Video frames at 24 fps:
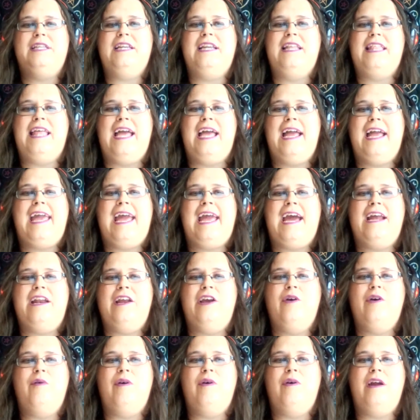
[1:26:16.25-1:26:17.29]
into that
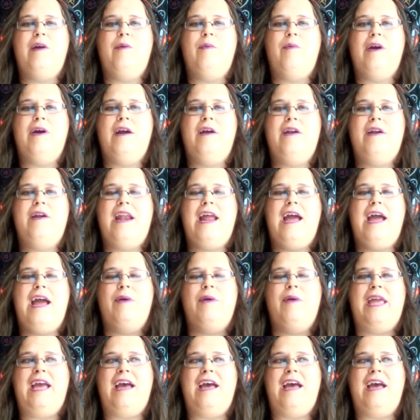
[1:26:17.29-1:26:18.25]
category where now we